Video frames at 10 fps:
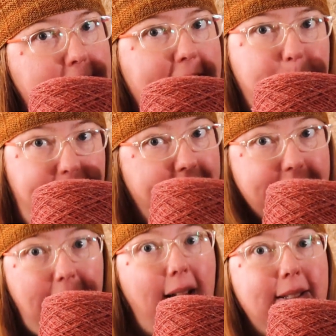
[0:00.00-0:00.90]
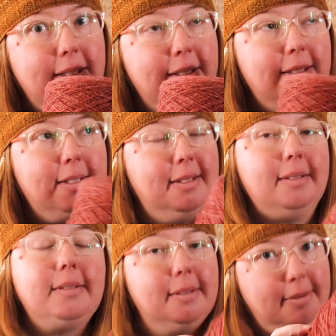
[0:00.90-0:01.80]
as we have discussed,
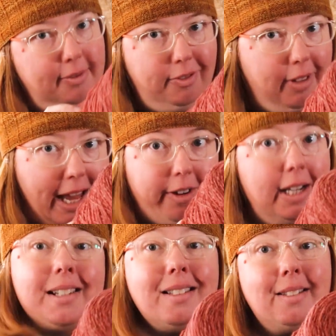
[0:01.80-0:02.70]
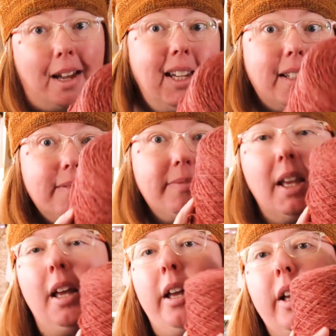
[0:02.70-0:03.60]
flattering can suck it.
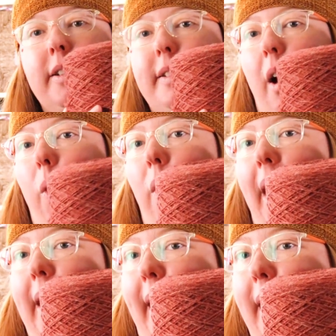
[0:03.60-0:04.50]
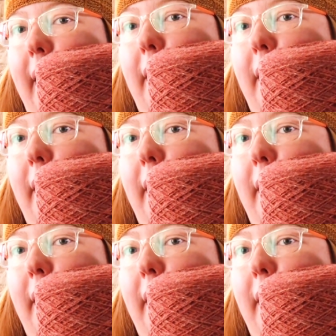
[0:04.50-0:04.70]
So I like